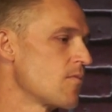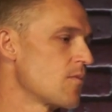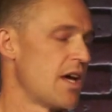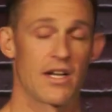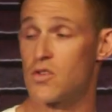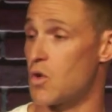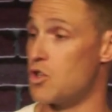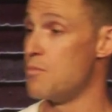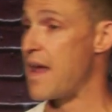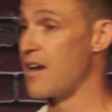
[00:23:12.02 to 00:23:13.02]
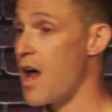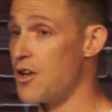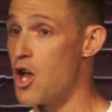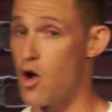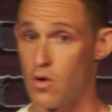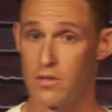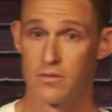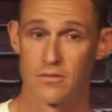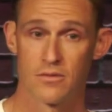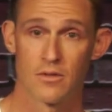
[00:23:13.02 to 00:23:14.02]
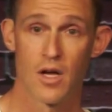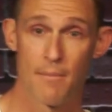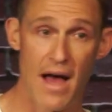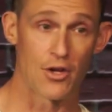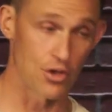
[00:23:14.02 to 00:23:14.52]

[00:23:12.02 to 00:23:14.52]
And here's what you may not know about your